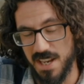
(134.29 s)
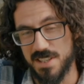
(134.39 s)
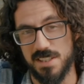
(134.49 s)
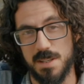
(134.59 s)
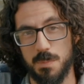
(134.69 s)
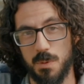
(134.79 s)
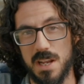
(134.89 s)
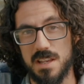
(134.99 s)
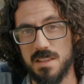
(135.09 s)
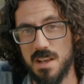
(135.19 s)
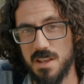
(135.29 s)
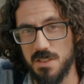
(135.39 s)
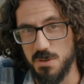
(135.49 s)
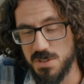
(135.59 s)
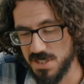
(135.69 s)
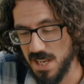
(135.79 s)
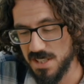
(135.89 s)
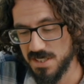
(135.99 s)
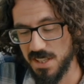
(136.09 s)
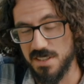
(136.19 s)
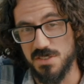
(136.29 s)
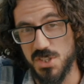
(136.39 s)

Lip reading: actually breathe, those seeds can